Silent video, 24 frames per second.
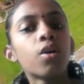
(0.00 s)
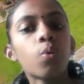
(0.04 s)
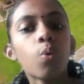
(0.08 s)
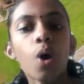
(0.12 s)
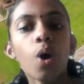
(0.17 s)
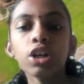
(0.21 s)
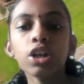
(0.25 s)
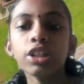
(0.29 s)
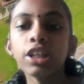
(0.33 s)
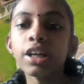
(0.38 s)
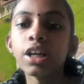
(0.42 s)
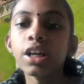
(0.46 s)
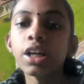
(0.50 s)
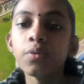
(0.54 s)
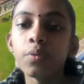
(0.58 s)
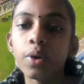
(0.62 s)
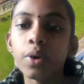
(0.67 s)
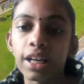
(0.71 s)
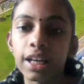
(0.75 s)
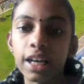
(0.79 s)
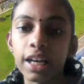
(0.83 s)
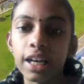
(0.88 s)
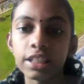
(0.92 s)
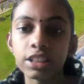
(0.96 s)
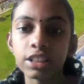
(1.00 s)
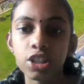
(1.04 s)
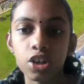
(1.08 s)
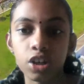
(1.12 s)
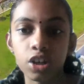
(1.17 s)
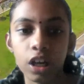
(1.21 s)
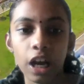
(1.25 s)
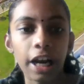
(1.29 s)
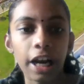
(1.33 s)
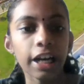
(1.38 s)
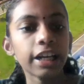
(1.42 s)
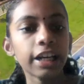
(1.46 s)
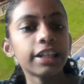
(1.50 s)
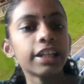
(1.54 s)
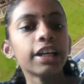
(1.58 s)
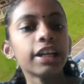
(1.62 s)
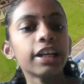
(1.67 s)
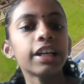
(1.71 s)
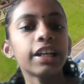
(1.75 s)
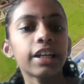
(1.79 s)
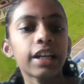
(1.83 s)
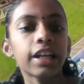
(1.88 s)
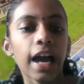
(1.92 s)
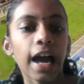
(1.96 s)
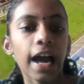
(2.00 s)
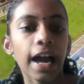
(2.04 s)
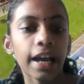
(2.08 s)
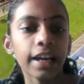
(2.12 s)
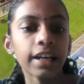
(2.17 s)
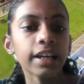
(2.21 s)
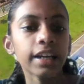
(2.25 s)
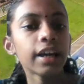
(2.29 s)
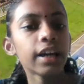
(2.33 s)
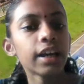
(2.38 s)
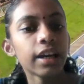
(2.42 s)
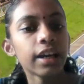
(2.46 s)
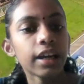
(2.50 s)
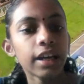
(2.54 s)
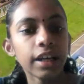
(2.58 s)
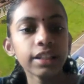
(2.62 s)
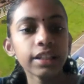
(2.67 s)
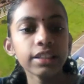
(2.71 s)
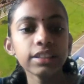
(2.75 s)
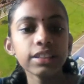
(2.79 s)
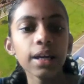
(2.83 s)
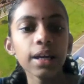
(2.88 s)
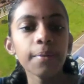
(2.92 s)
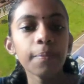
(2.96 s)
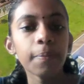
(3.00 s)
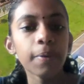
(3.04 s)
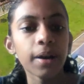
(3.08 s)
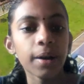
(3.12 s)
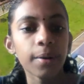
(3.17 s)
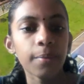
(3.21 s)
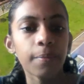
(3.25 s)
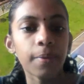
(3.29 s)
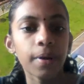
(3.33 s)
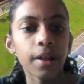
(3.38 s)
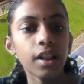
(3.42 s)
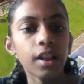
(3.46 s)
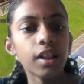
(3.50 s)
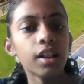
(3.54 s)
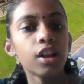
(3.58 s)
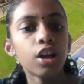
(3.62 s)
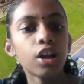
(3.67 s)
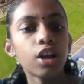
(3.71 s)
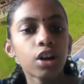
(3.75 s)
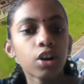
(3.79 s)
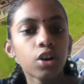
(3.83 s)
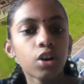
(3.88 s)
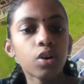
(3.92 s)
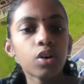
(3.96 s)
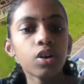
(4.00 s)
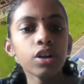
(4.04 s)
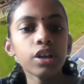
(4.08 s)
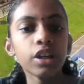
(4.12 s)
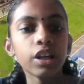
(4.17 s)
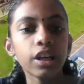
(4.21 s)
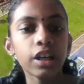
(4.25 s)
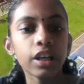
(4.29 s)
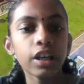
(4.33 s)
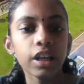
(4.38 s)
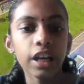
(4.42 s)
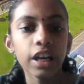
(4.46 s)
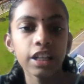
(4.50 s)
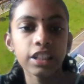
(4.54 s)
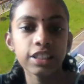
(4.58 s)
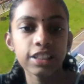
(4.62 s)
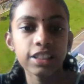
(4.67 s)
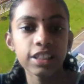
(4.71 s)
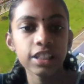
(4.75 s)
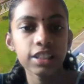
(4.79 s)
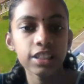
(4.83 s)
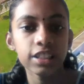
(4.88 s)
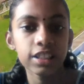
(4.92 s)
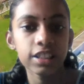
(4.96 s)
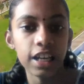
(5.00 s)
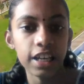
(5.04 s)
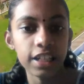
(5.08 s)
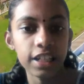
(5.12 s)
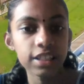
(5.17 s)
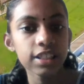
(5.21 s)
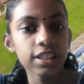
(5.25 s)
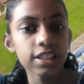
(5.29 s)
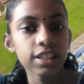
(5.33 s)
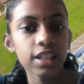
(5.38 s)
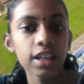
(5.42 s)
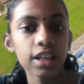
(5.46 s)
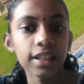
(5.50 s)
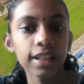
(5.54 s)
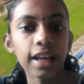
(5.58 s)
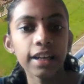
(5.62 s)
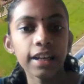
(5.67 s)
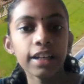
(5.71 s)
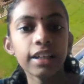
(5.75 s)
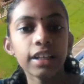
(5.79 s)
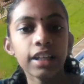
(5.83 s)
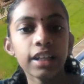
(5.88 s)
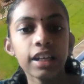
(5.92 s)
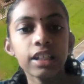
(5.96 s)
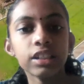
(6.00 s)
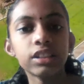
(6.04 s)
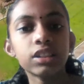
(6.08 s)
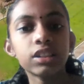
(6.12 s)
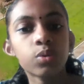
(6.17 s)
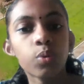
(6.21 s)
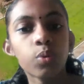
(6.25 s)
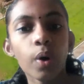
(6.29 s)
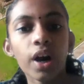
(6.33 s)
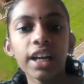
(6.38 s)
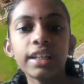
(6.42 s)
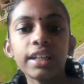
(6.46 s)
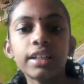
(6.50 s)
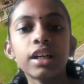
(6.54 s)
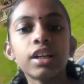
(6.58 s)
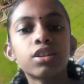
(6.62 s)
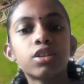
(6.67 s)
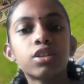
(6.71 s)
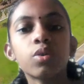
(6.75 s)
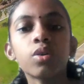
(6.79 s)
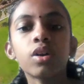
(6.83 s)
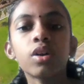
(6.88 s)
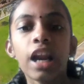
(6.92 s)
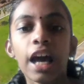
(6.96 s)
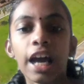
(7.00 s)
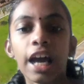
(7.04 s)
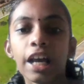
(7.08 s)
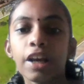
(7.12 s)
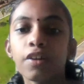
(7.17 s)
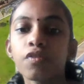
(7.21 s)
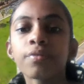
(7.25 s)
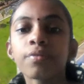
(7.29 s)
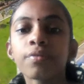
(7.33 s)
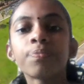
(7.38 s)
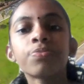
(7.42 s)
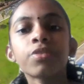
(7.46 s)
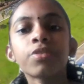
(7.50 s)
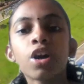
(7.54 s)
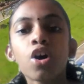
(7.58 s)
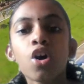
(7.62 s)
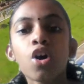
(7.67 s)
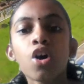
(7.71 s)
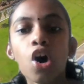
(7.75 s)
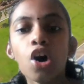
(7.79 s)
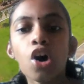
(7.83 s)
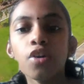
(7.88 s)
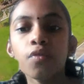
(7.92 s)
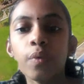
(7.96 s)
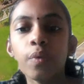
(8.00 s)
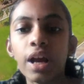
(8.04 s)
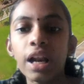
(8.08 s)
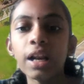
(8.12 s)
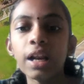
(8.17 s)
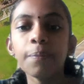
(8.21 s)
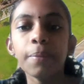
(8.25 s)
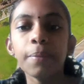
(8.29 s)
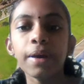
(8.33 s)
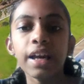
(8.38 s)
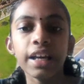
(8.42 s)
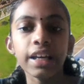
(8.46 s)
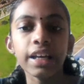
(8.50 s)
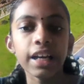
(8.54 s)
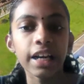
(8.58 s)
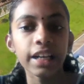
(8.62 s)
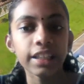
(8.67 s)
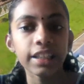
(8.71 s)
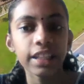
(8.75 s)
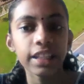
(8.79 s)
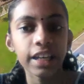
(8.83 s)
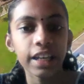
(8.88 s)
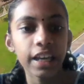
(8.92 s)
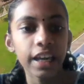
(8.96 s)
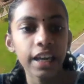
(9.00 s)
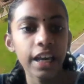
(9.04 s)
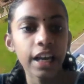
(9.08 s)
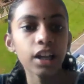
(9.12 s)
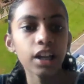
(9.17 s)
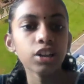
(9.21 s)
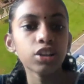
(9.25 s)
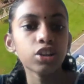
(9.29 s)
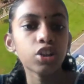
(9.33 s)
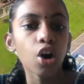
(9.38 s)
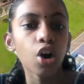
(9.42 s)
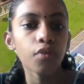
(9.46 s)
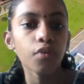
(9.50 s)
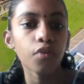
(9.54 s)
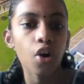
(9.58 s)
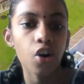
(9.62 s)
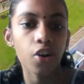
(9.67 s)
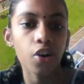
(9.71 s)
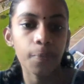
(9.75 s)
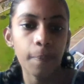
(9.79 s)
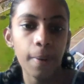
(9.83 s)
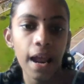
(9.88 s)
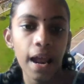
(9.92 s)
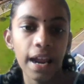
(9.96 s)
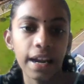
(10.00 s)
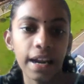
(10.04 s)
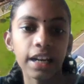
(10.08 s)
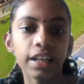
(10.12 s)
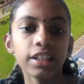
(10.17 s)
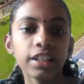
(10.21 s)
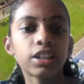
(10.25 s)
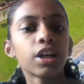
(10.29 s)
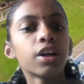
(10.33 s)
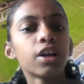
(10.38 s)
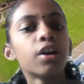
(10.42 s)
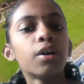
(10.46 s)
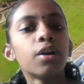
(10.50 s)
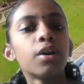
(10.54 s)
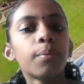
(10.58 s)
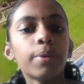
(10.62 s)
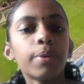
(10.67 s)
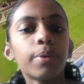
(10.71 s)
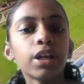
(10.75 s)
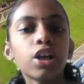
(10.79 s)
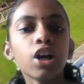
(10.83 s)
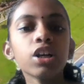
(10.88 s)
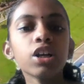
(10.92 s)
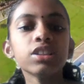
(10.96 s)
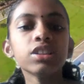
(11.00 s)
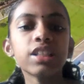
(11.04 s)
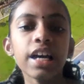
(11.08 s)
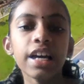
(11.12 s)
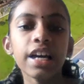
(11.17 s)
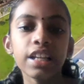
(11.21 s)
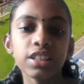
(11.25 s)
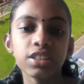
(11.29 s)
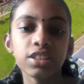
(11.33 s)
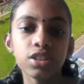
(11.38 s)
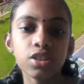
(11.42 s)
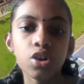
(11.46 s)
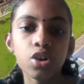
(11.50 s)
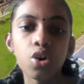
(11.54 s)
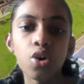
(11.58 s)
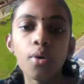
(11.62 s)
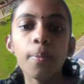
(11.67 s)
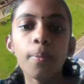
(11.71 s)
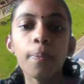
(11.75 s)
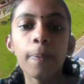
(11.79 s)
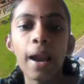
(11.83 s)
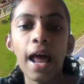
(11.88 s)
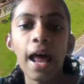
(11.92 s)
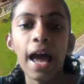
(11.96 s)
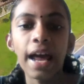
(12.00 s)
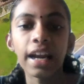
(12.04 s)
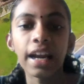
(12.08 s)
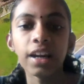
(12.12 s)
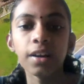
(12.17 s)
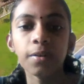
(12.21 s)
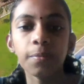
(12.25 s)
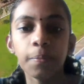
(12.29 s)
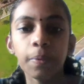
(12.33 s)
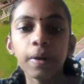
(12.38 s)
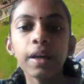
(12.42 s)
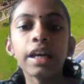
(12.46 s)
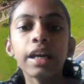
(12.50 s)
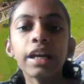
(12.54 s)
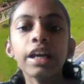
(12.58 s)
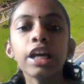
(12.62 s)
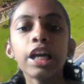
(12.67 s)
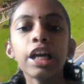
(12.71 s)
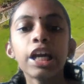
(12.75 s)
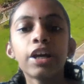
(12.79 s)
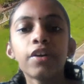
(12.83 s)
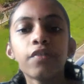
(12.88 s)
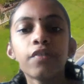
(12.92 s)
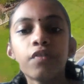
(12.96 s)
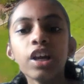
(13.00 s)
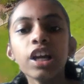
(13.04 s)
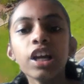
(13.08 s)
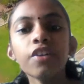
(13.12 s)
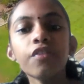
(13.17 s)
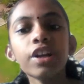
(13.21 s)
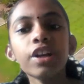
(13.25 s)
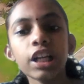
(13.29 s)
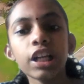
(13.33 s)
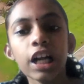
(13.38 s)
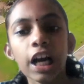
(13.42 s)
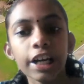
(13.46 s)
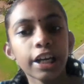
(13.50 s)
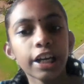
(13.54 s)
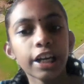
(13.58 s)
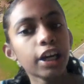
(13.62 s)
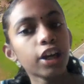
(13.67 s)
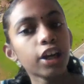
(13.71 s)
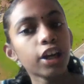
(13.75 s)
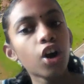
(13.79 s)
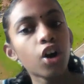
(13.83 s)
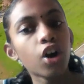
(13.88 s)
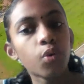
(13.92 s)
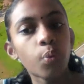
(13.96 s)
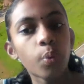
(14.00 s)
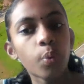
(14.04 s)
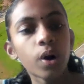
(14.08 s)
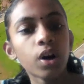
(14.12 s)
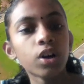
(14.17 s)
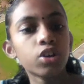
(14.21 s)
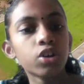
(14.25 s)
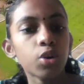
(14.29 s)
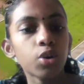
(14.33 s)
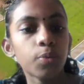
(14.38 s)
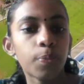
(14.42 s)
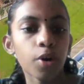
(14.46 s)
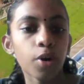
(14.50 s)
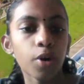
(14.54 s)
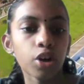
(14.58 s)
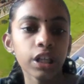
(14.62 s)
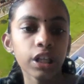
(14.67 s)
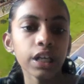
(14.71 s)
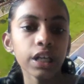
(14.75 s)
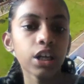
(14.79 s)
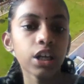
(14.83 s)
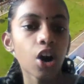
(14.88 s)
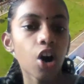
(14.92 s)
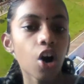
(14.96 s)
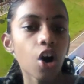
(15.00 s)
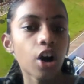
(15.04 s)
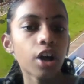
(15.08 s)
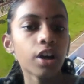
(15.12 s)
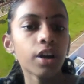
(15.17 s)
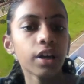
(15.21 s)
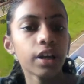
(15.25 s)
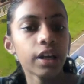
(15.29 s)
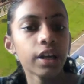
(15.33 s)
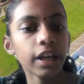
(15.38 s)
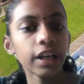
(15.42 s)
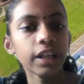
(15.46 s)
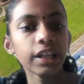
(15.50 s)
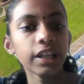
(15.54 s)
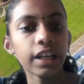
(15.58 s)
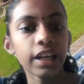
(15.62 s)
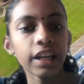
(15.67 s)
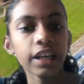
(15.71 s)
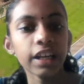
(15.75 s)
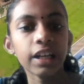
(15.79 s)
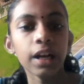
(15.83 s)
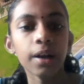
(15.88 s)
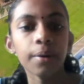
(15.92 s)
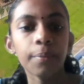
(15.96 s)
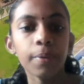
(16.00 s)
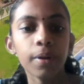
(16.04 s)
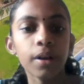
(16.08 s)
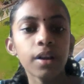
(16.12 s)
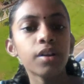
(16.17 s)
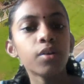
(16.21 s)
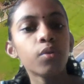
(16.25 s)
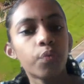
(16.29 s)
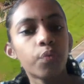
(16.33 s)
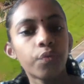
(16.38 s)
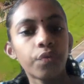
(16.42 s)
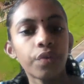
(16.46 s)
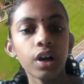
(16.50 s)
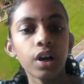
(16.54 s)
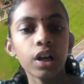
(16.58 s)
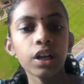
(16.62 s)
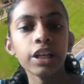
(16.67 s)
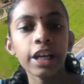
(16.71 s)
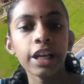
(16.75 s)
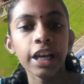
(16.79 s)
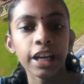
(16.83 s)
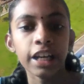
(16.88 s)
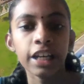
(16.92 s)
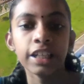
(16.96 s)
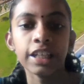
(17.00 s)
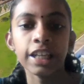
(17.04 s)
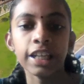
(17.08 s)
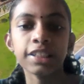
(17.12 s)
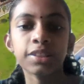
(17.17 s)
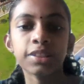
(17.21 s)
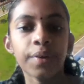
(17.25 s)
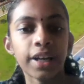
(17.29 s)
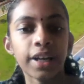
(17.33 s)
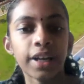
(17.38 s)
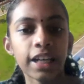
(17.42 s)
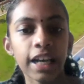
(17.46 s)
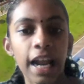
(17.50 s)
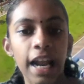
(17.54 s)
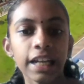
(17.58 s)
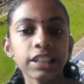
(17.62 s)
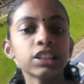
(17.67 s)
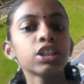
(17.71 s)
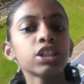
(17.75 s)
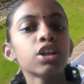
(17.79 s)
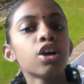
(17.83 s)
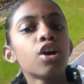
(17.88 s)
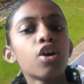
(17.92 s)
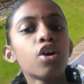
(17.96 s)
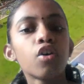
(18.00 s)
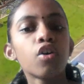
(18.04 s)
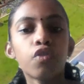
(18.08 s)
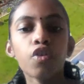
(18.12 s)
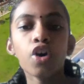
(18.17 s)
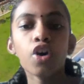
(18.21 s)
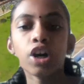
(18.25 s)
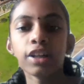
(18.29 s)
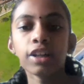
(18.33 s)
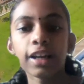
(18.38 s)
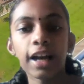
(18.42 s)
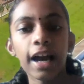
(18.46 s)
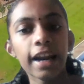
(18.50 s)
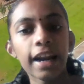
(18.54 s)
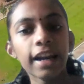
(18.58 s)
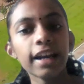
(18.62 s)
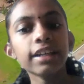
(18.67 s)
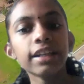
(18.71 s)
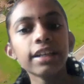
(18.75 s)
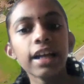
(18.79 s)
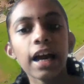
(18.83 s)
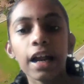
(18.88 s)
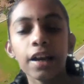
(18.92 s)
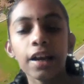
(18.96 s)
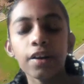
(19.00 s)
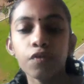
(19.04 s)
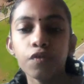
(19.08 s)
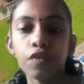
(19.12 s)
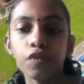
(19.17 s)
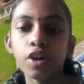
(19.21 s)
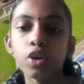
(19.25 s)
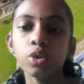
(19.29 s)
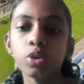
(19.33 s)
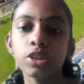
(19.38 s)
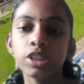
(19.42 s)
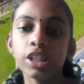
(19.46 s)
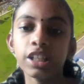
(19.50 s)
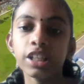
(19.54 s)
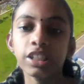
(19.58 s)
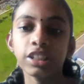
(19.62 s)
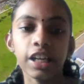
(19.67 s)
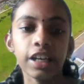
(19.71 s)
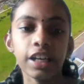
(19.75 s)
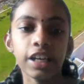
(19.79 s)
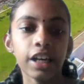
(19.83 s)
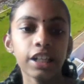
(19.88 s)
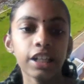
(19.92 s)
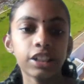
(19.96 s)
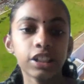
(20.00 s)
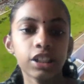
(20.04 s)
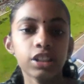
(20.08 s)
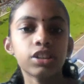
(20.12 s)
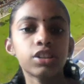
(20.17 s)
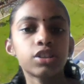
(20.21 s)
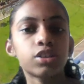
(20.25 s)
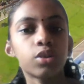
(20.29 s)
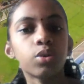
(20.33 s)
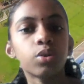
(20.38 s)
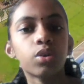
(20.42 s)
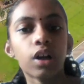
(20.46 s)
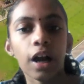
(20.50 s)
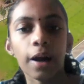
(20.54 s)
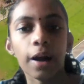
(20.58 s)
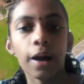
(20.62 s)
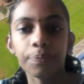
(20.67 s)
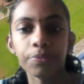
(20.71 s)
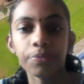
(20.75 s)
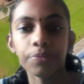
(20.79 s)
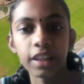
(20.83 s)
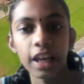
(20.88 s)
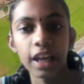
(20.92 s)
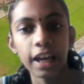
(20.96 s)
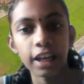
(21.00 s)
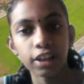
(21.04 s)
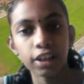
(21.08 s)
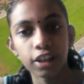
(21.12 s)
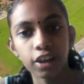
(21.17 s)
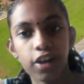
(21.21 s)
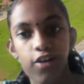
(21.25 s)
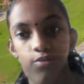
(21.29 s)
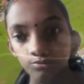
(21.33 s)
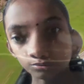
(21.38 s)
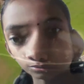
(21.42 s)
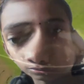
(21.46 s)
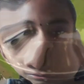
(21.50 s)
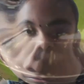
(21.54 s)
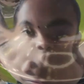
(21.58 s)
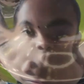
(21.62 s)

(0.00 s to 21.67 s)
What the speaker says: Water and wetlands are connected in an inseparable coexistence that is vital to life, our well-being and the health of our planet. Because there is no planet B, we will continue our work to protect our incredible World Heritage wetlands for current and future generations to come. Thank you.